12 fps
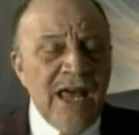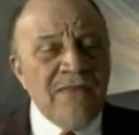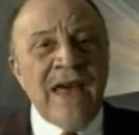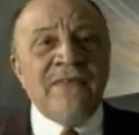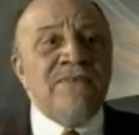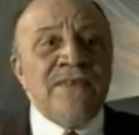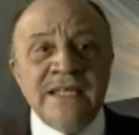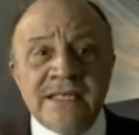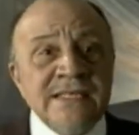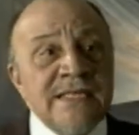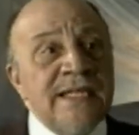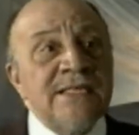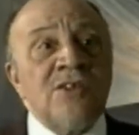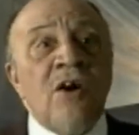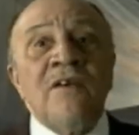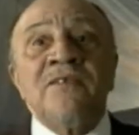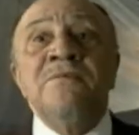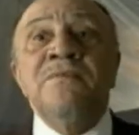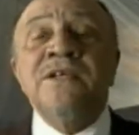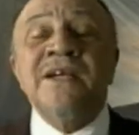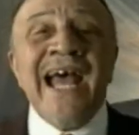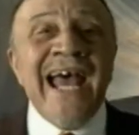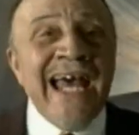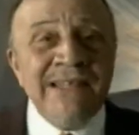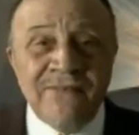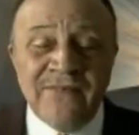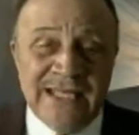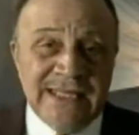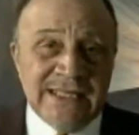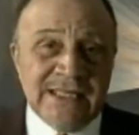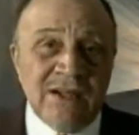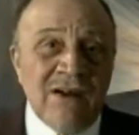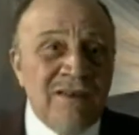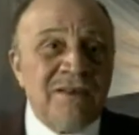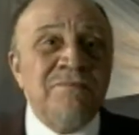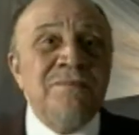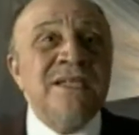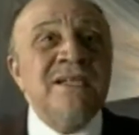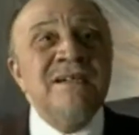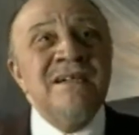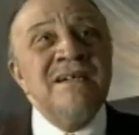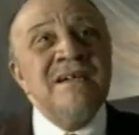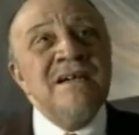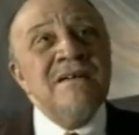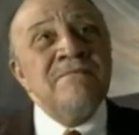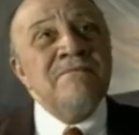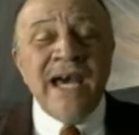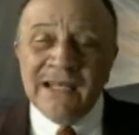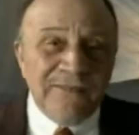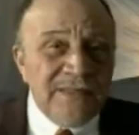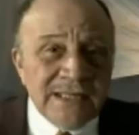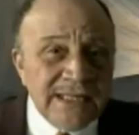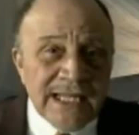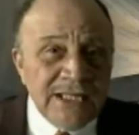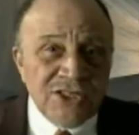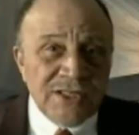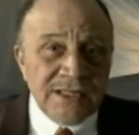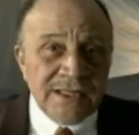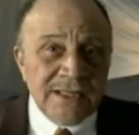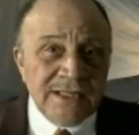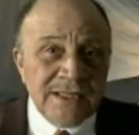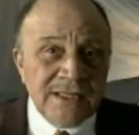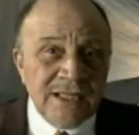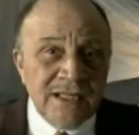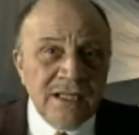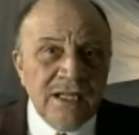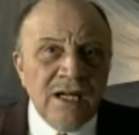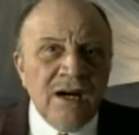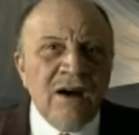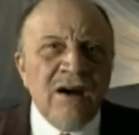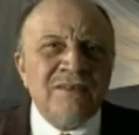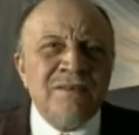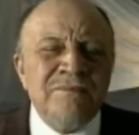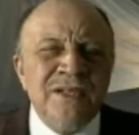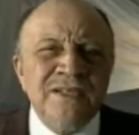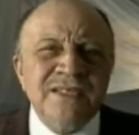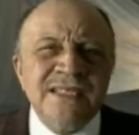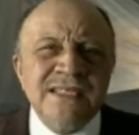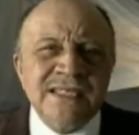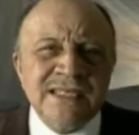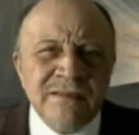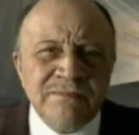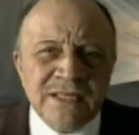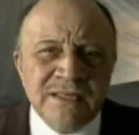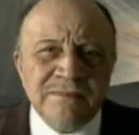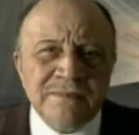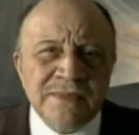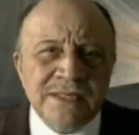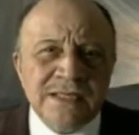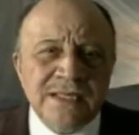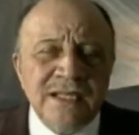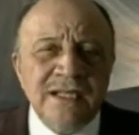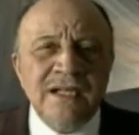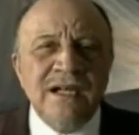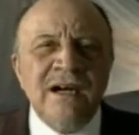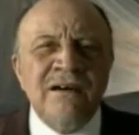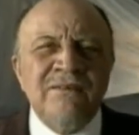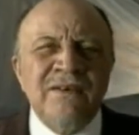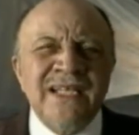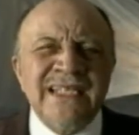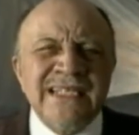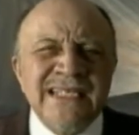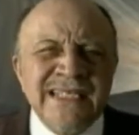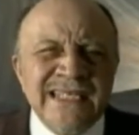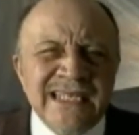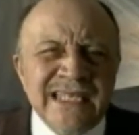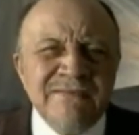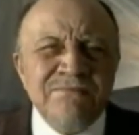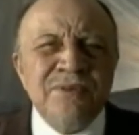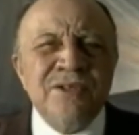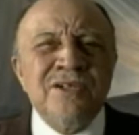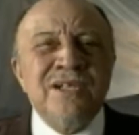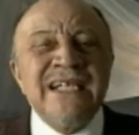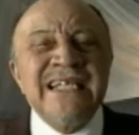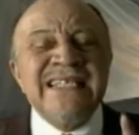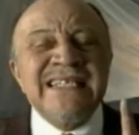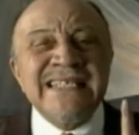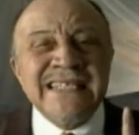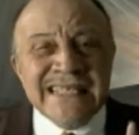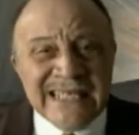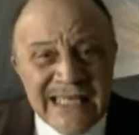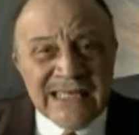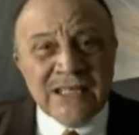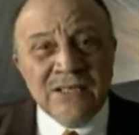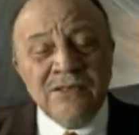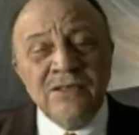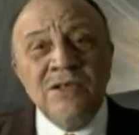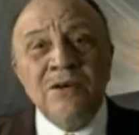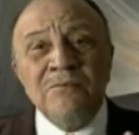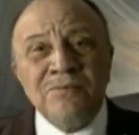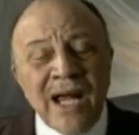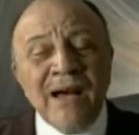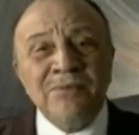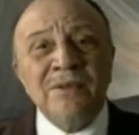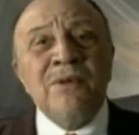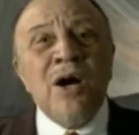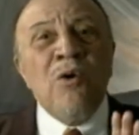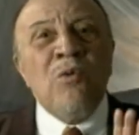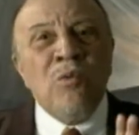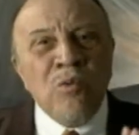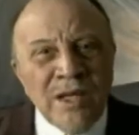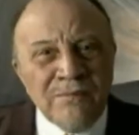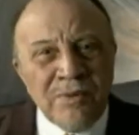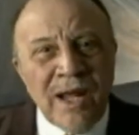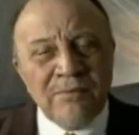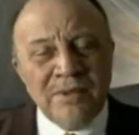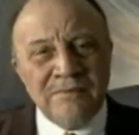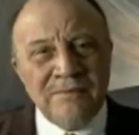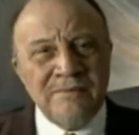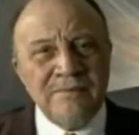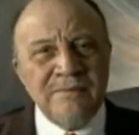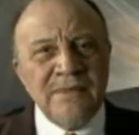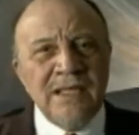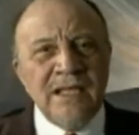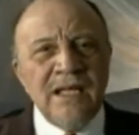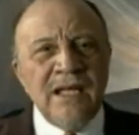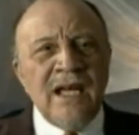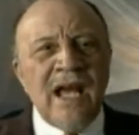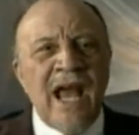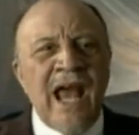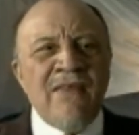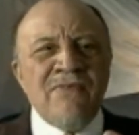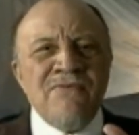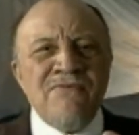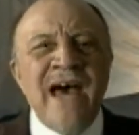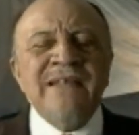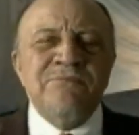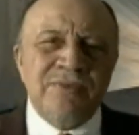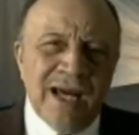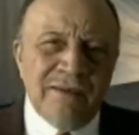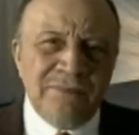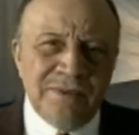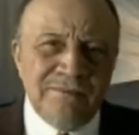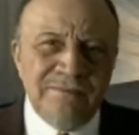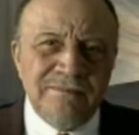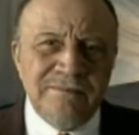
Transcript: that these things are the mere advents, are the mere manifestations, are the mere symptoms of a deeper single problem, one problem and that problem,